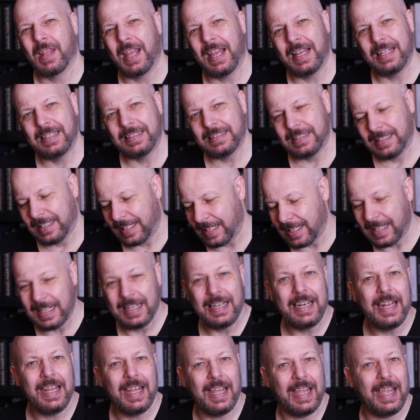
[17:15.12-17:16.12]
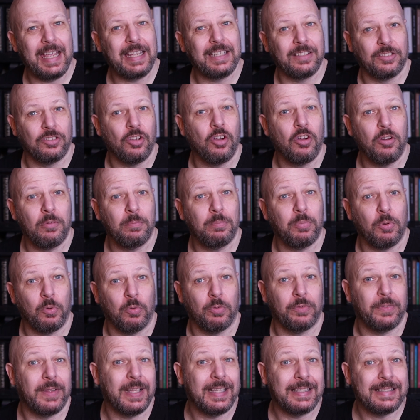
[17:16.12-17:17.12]
And a clear
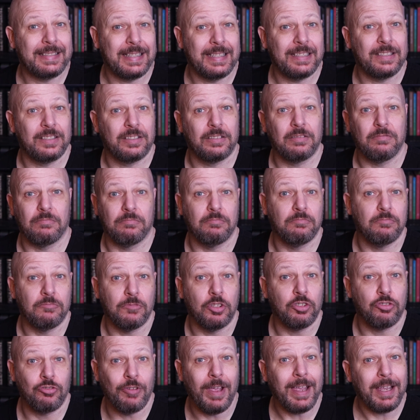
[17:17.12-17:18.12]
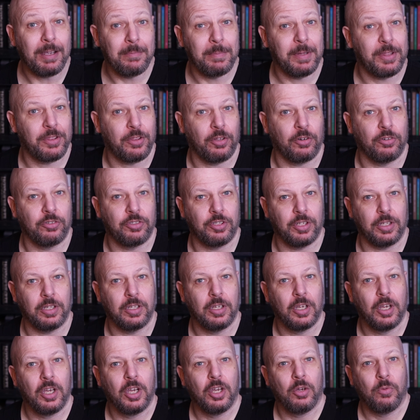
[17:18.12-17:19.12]
example of this is the dragon mythology,